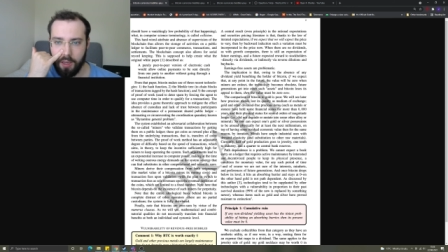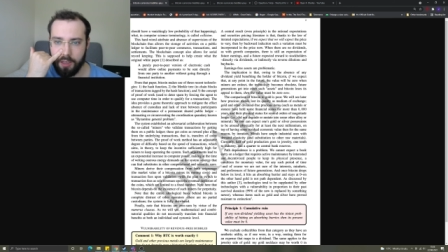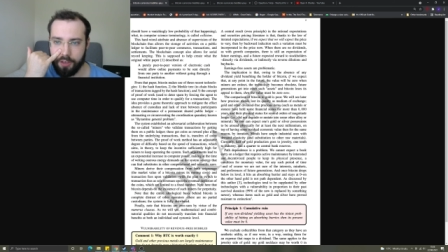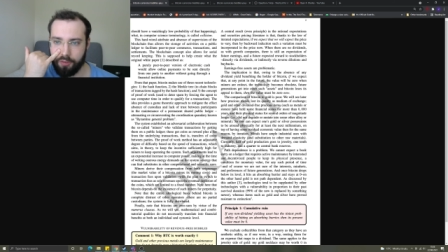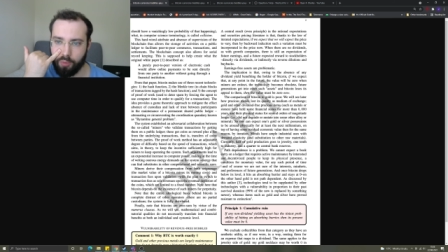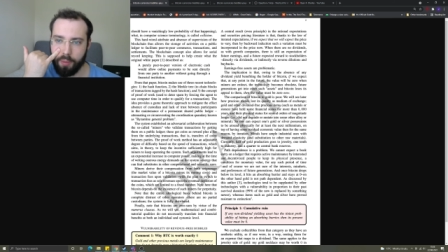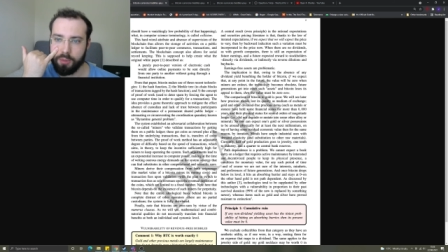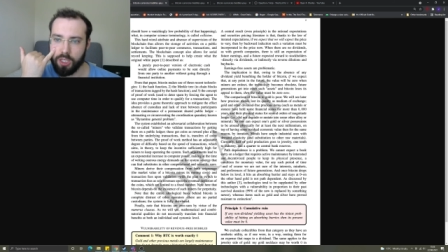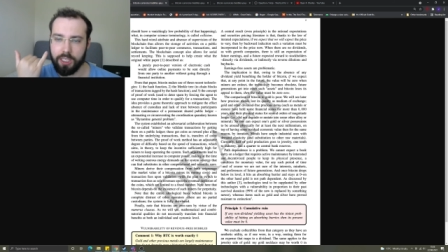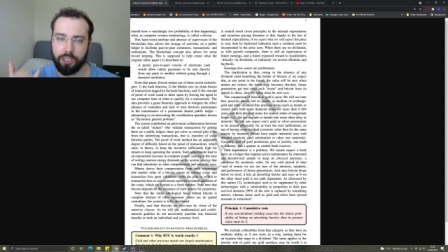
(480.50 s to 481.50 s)
different
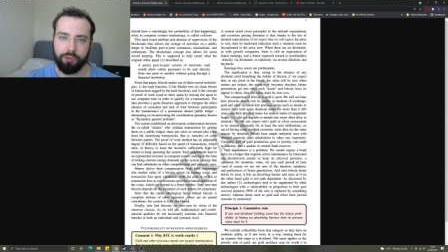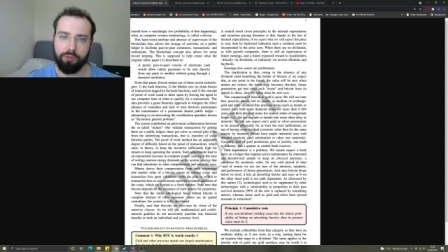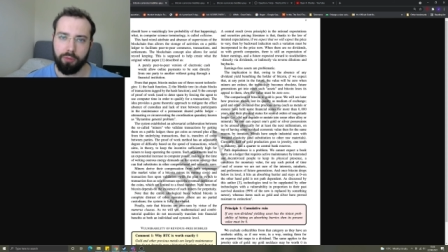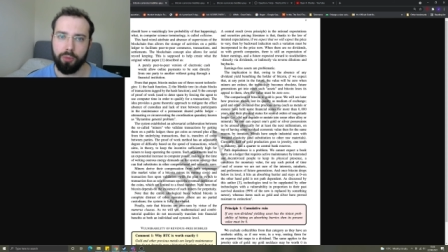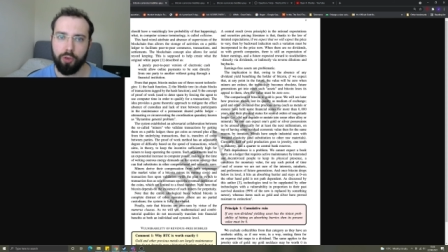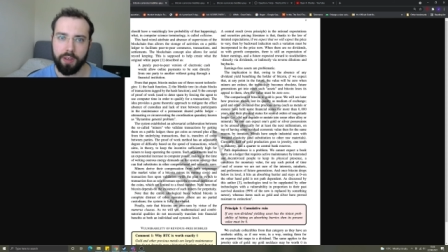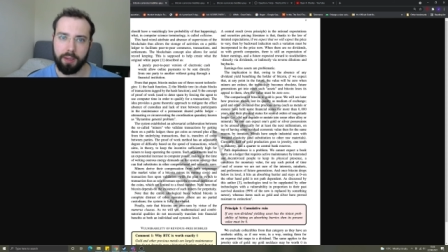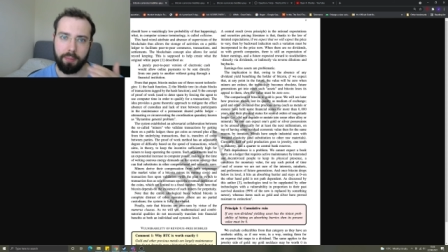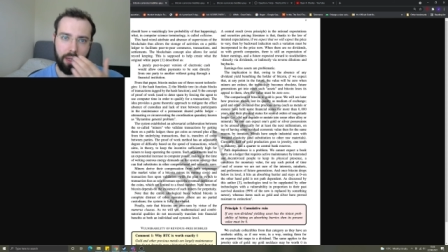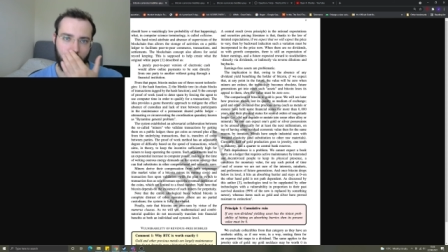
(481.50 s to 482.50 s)
websites actually
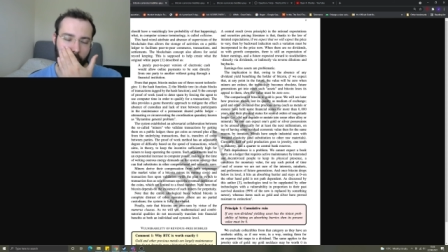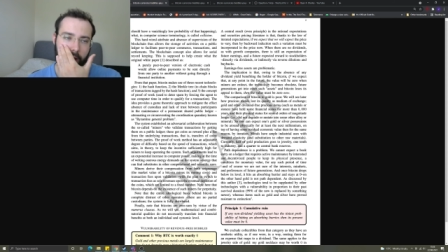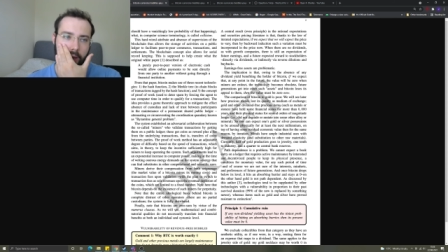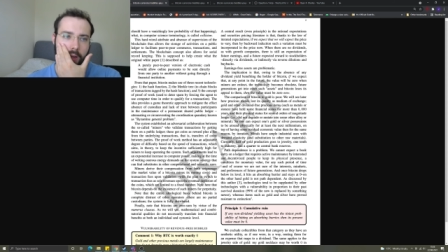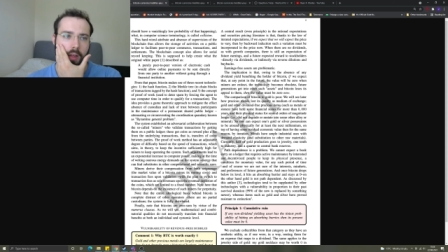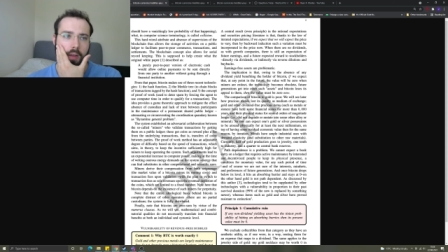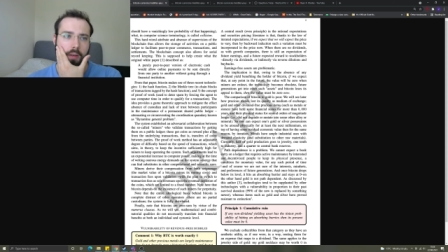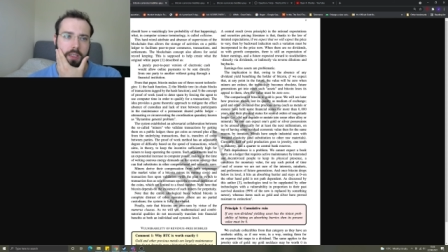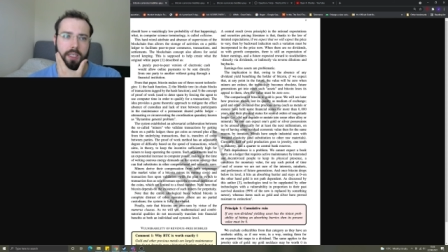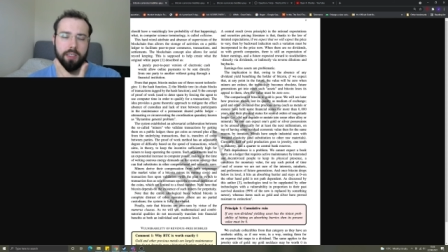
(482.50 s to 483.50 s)
removing Bitcoin
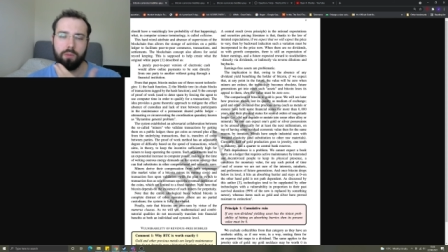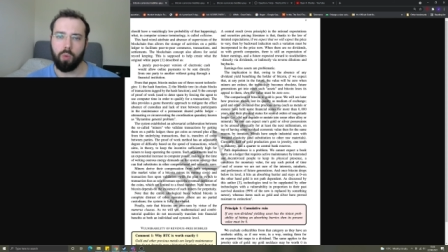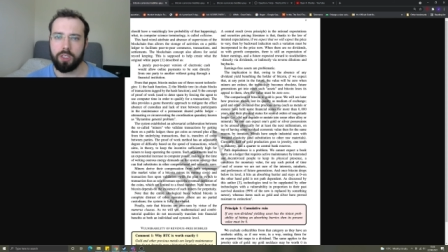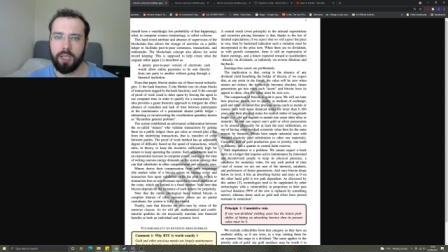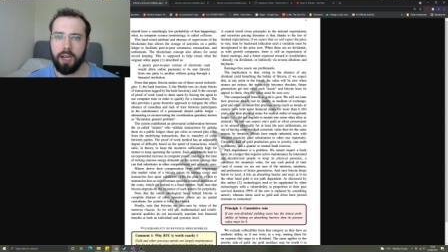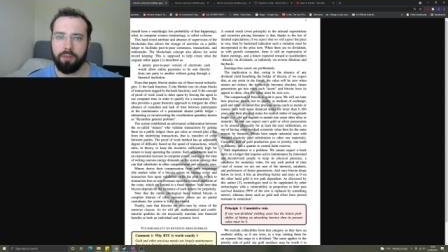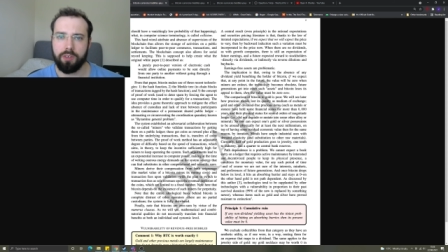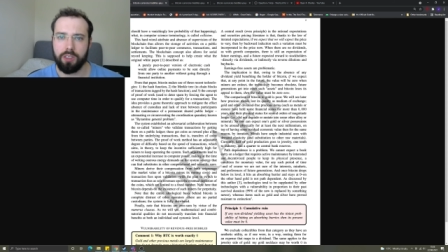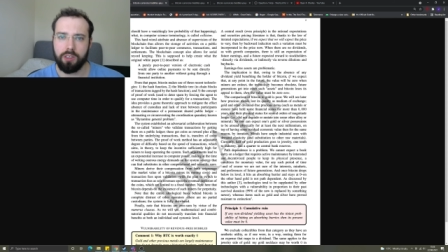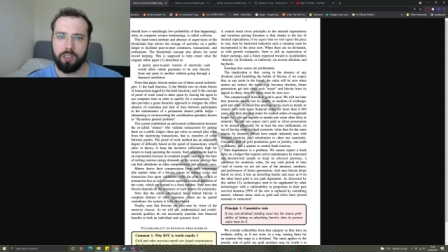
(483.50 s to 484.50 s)
because they didn't want to have to,
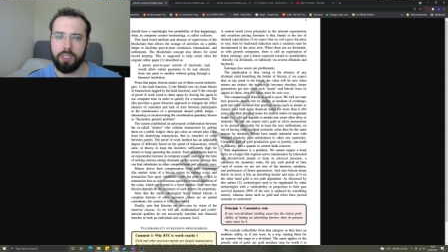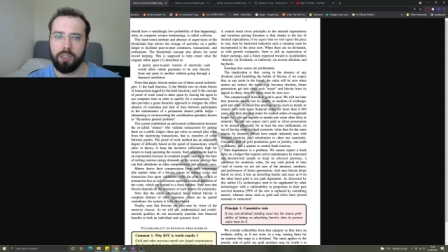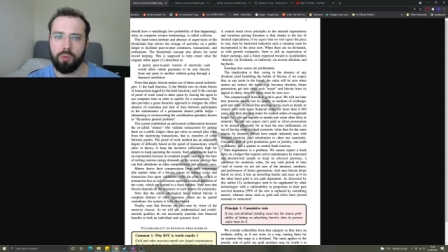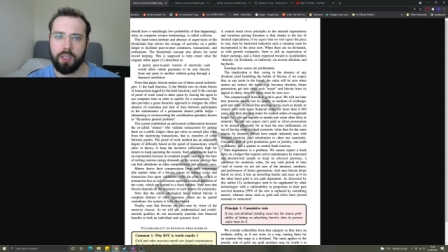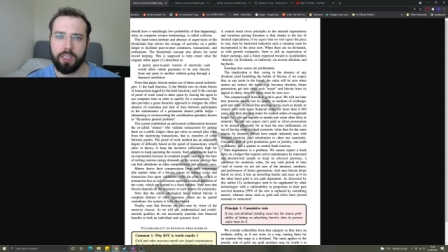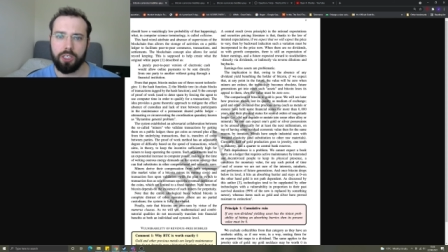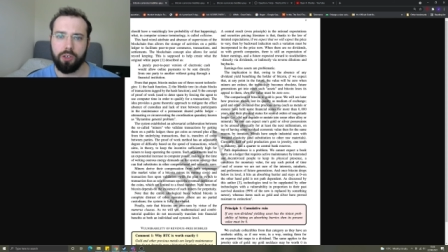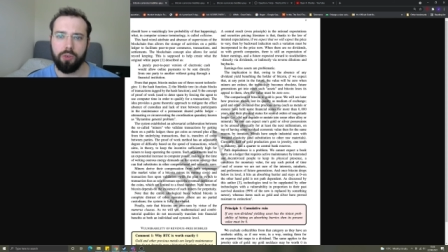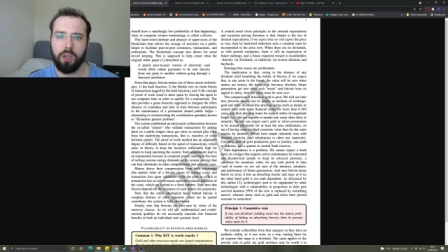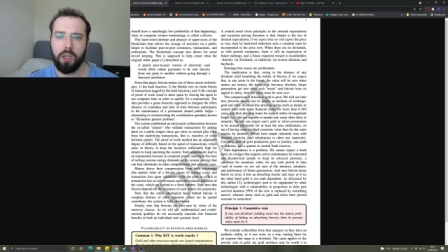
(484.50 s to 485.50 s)
to deal with it. So,
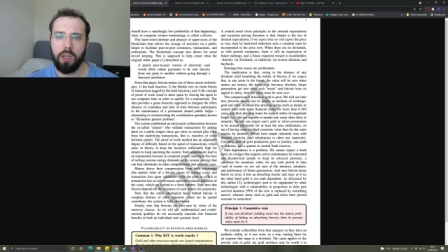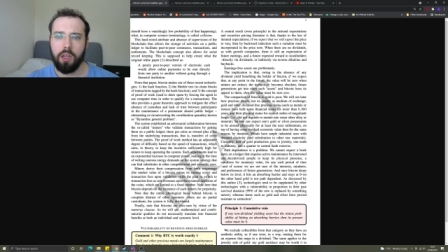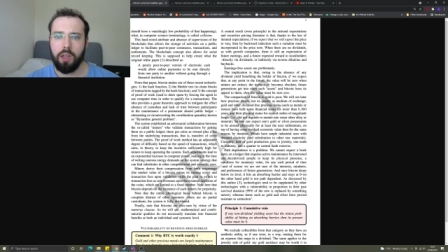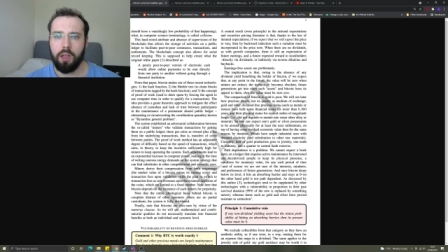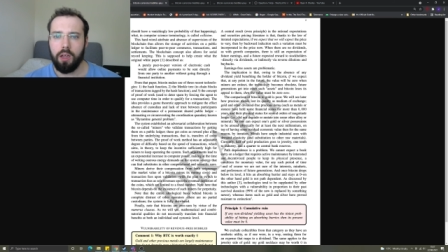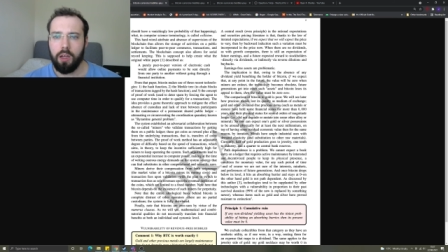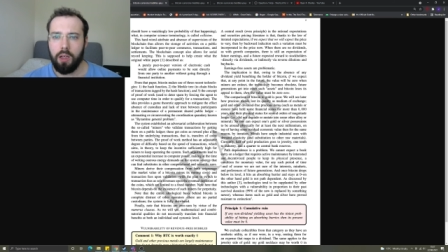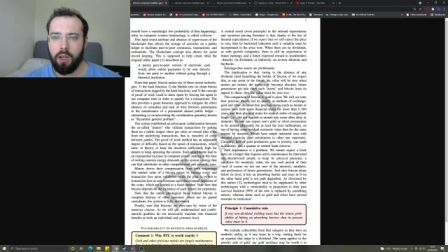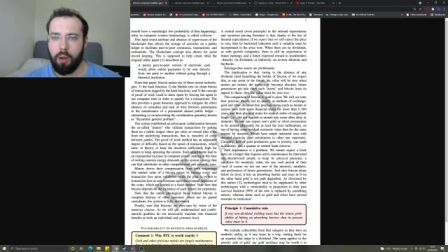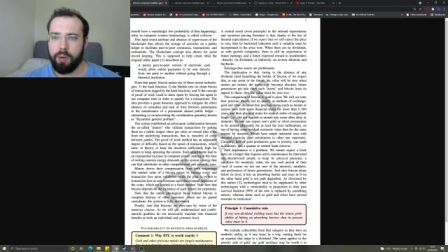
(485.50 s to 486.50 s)

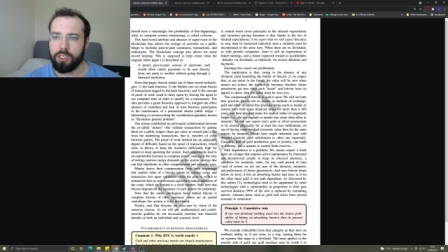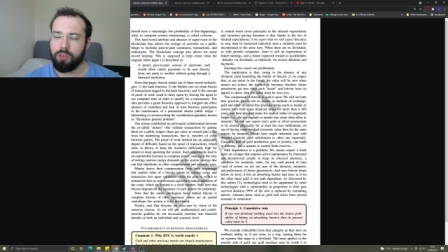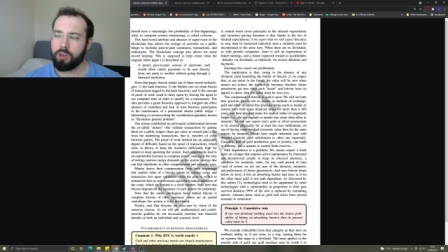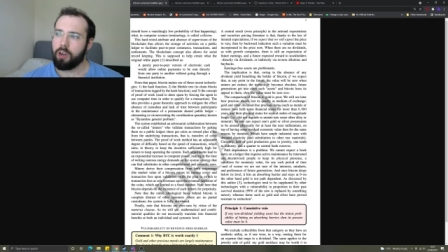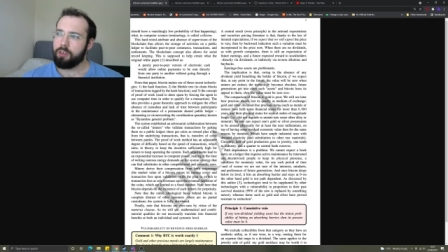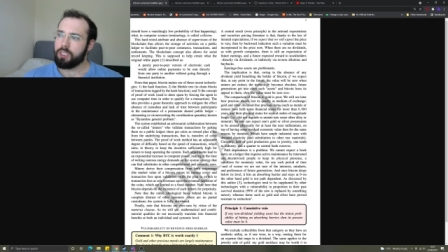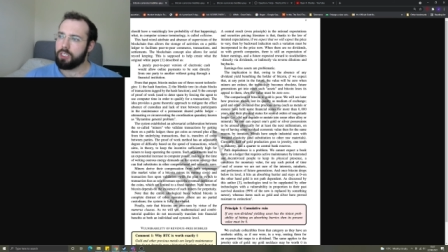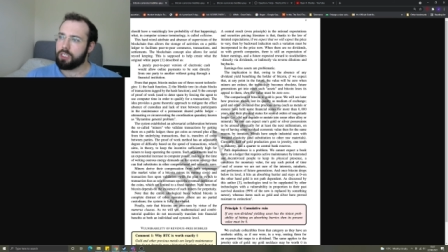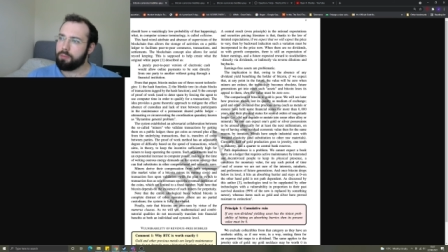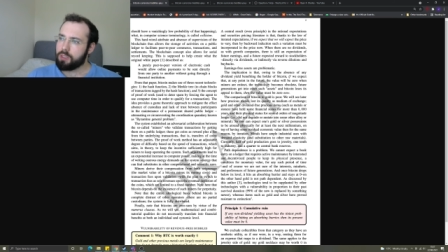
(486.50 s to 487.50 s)
I mean, it's not a currency.
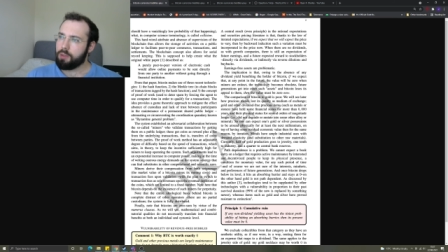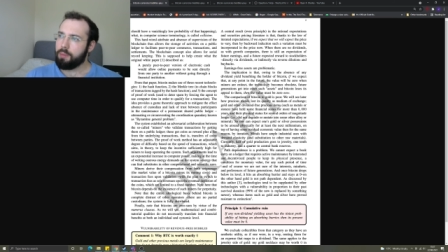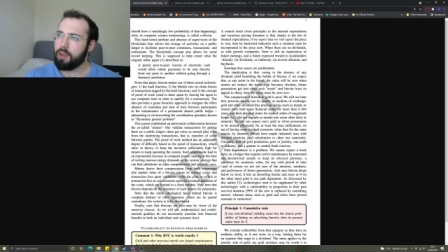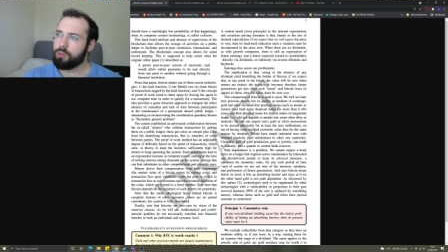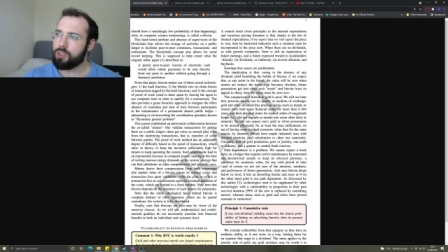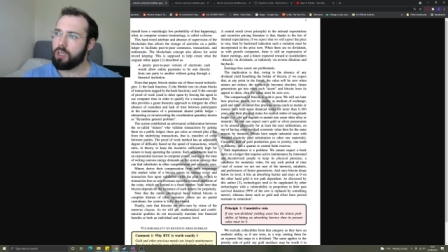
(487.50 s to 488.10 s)
Some something else.